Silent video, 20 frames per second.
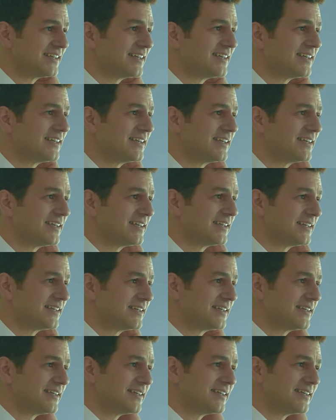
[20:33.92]

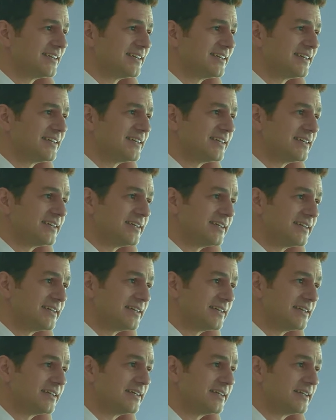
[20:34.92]

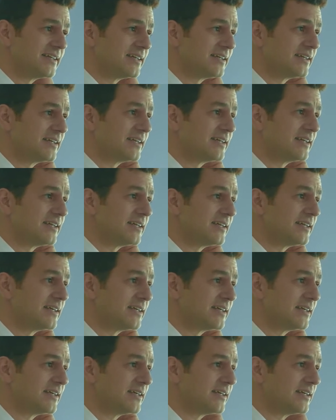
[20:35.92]

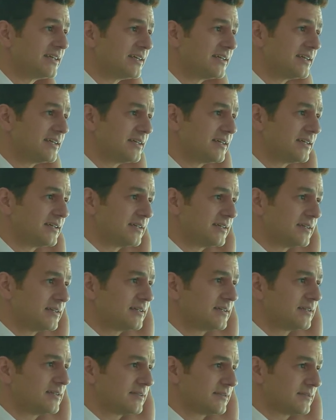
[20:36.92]

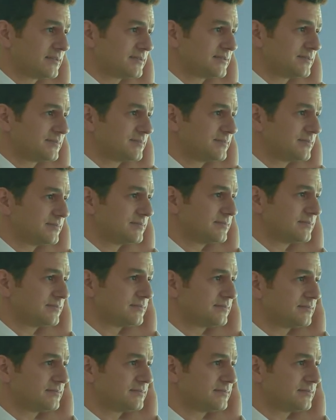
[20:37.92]
[no speech]